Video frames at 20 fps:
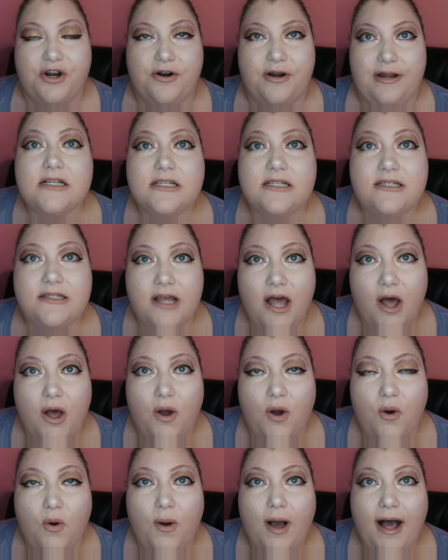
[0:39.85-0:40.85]
or
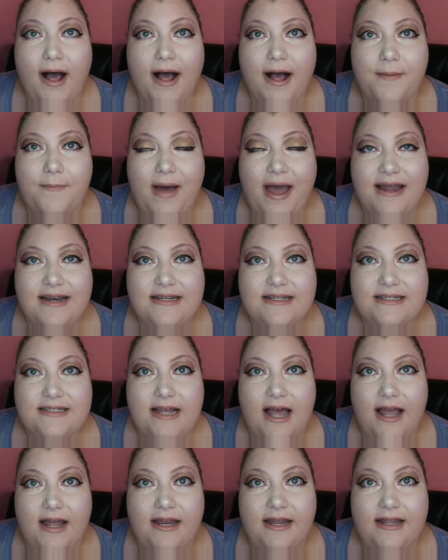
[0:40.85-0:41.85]
so I
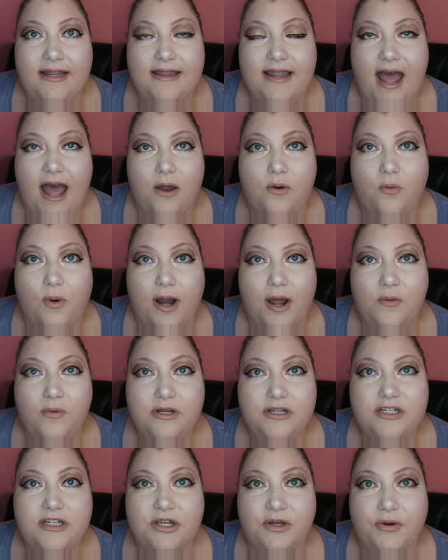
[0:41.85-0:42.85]
decided that what I
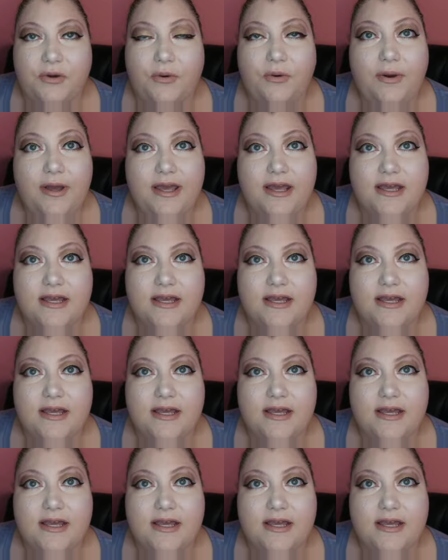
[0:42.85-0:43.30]
would do